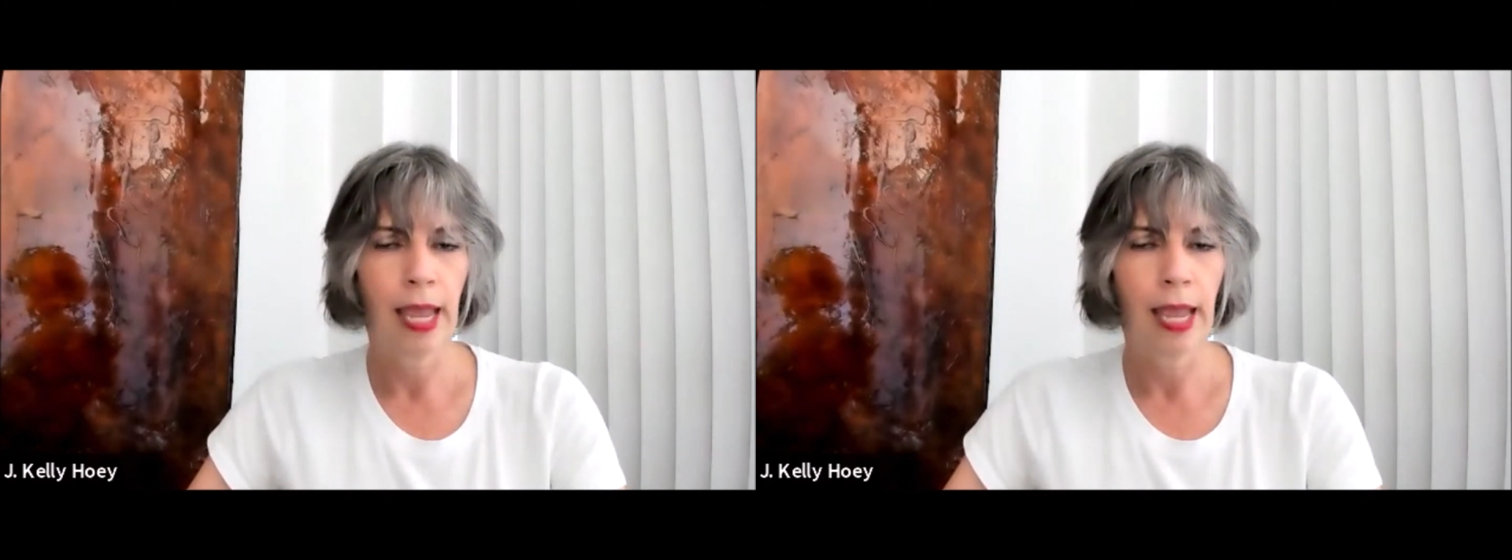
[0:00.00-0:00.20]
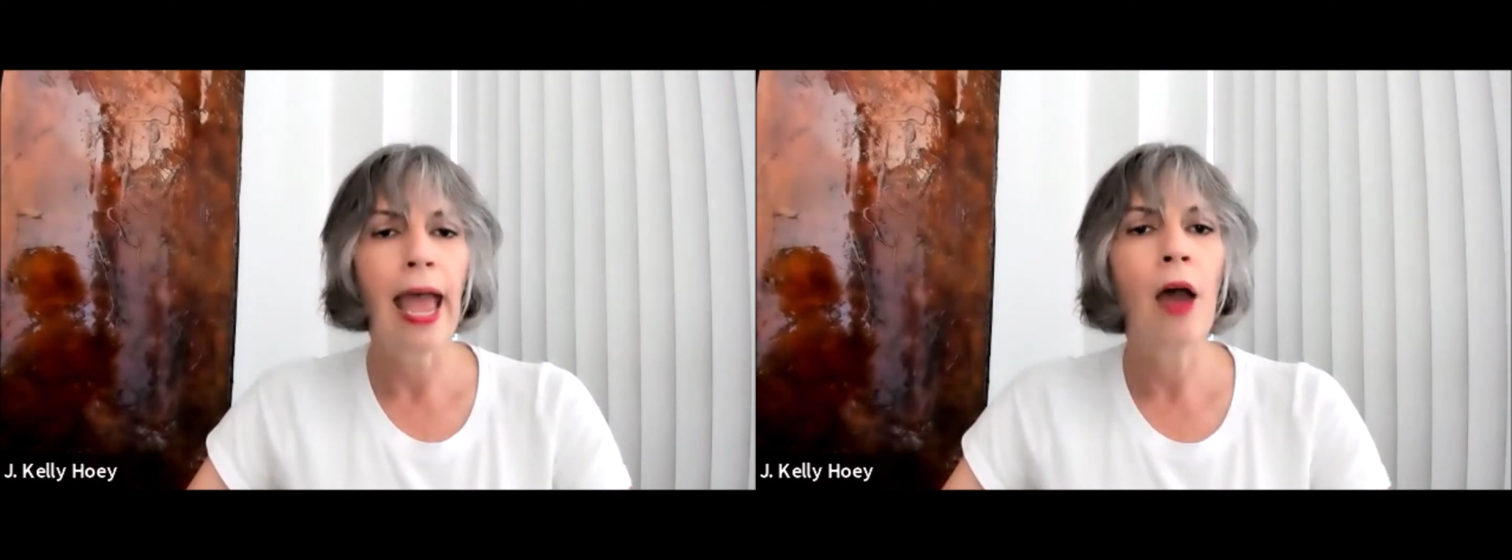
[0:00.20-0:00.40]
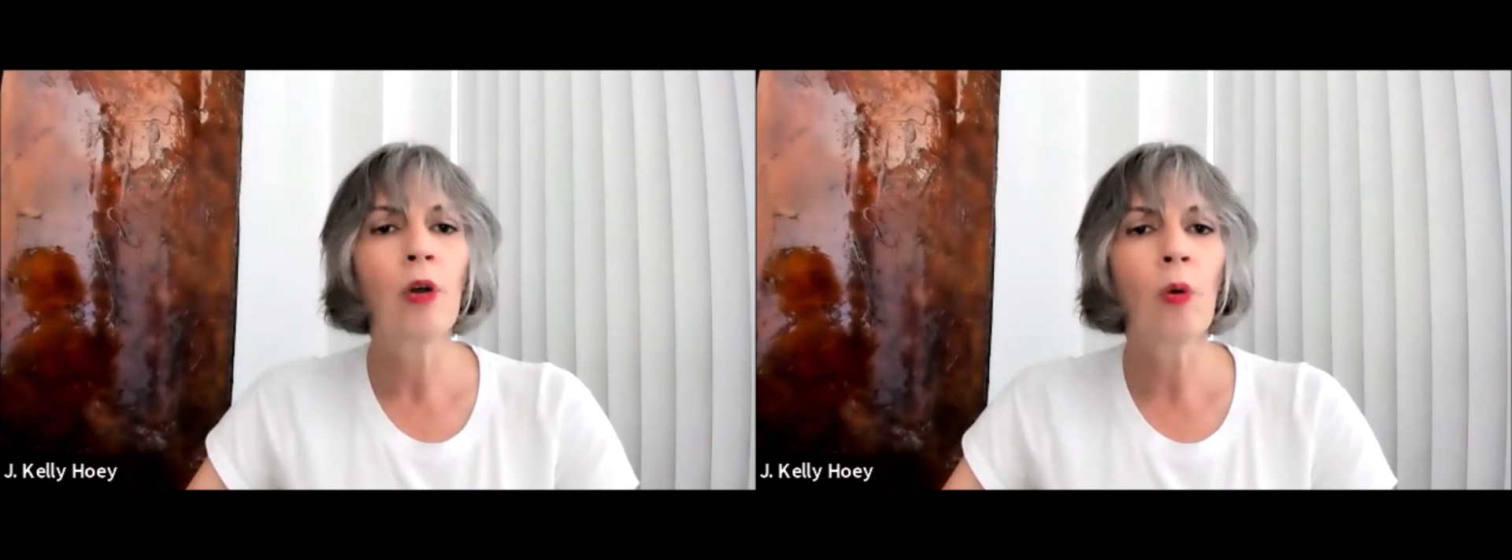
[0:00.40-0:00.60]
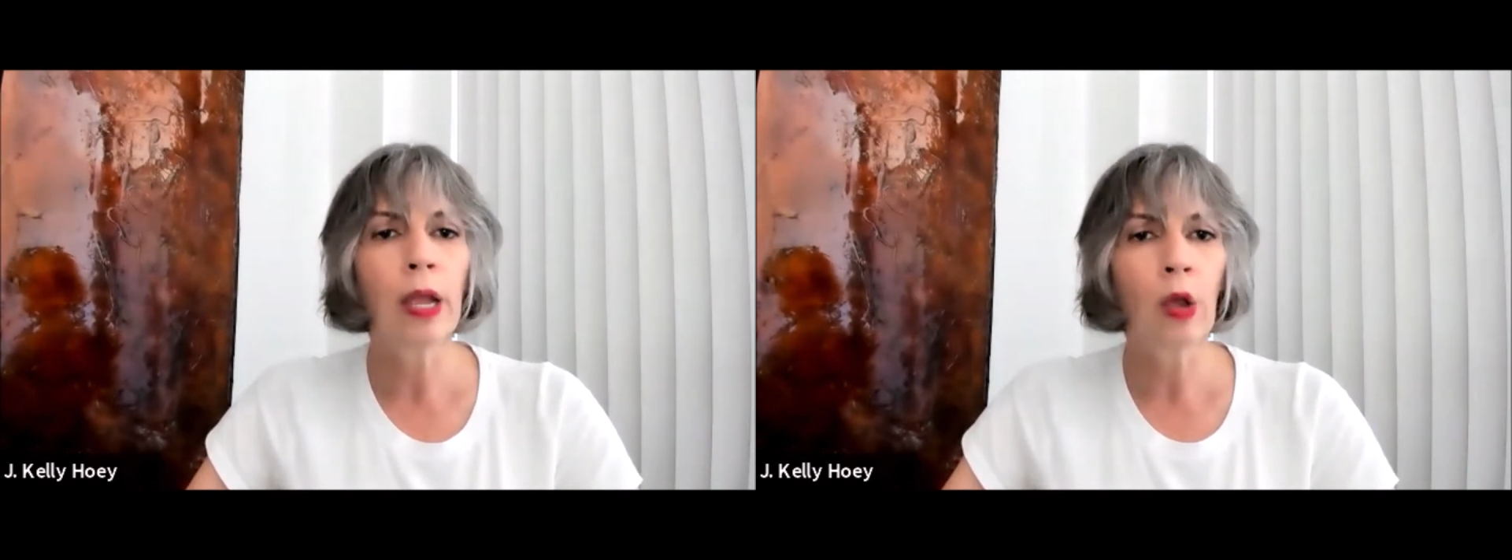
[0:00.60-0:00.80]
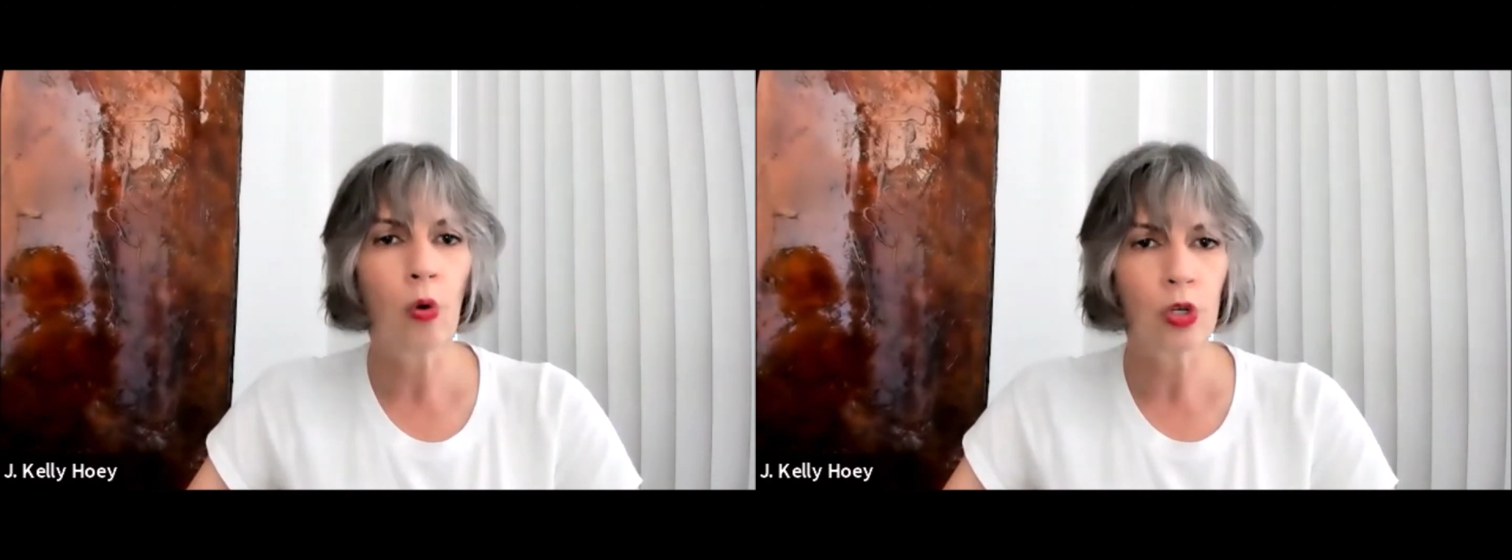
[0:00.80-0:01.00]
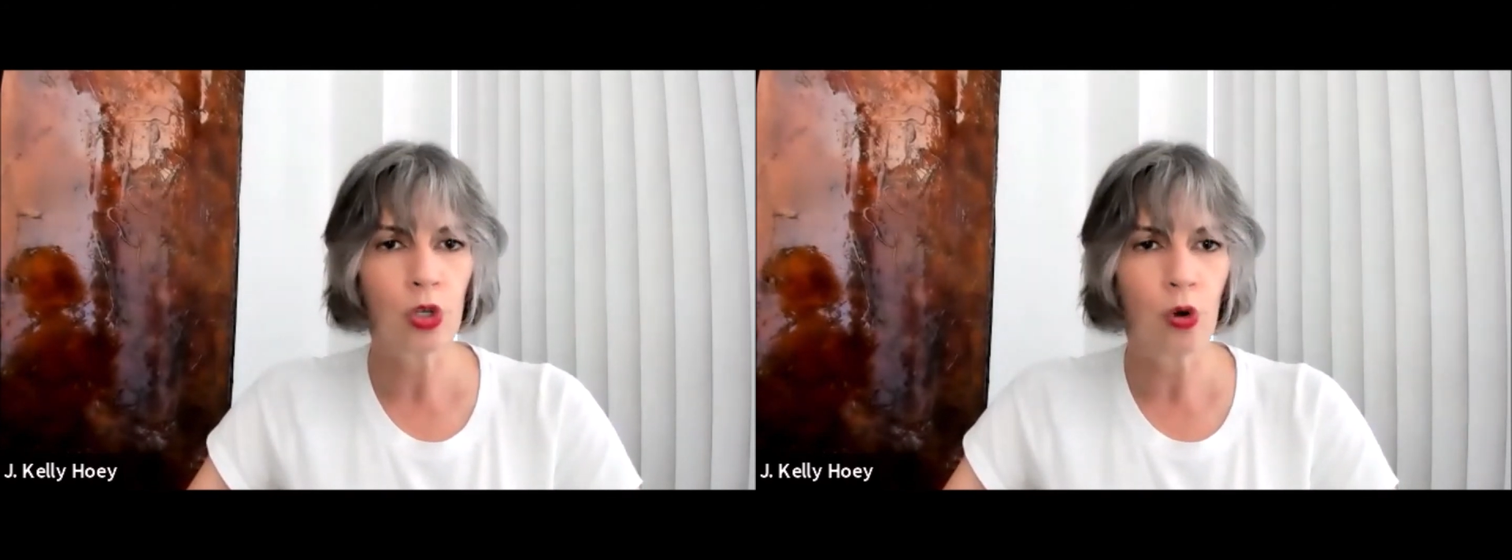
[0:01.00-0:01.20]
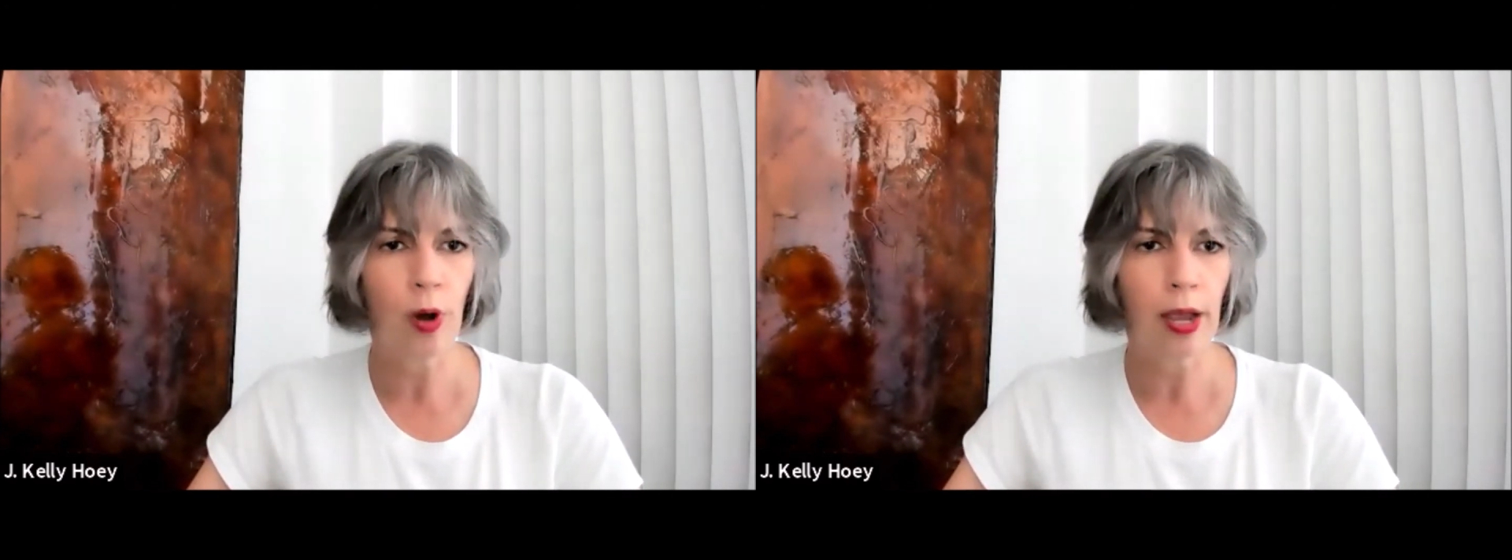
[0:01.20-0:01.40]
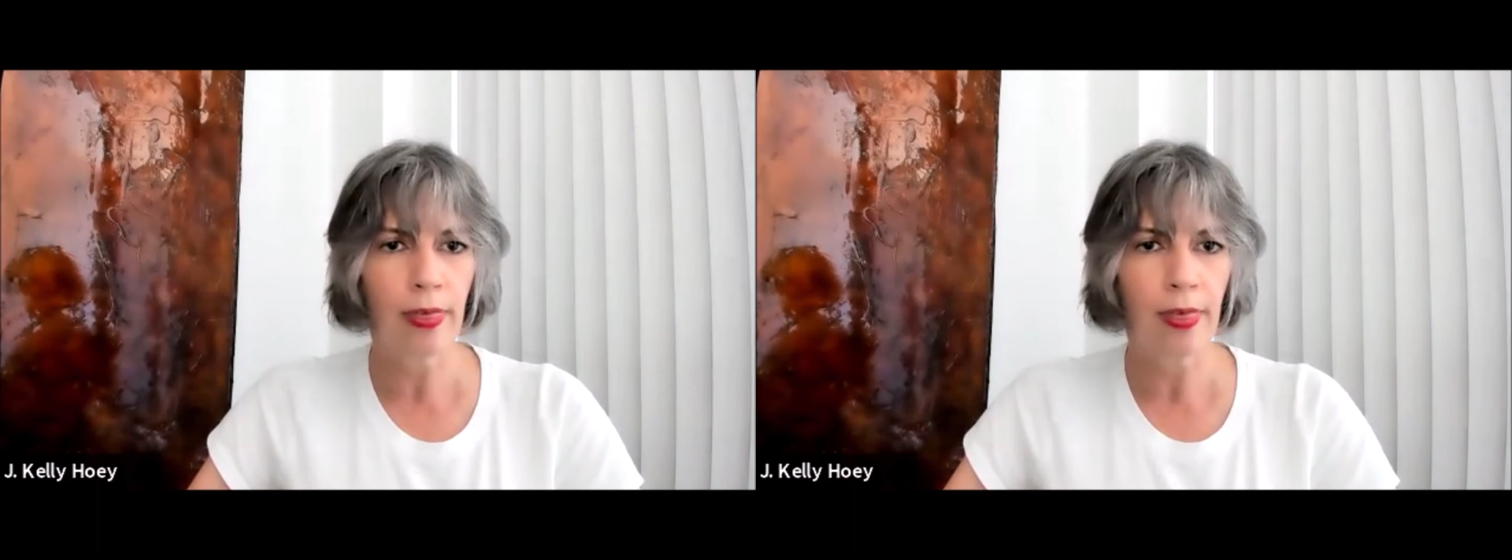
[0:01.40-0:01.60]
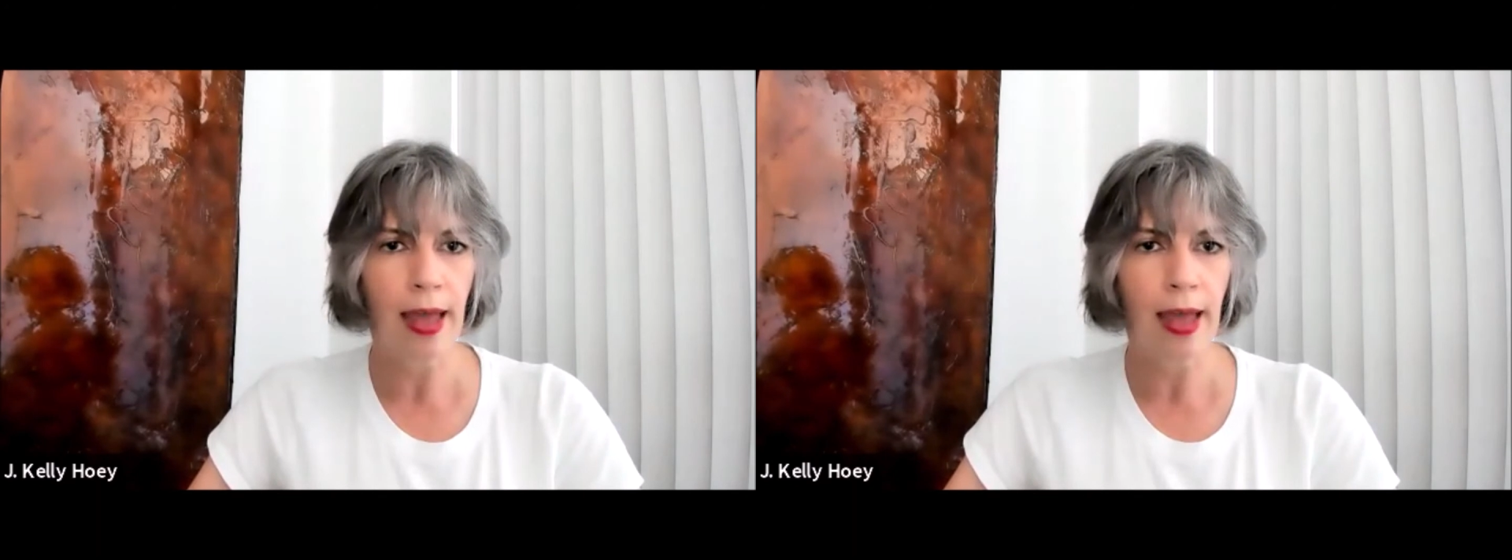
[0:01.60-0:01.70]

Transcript: And how do I course correct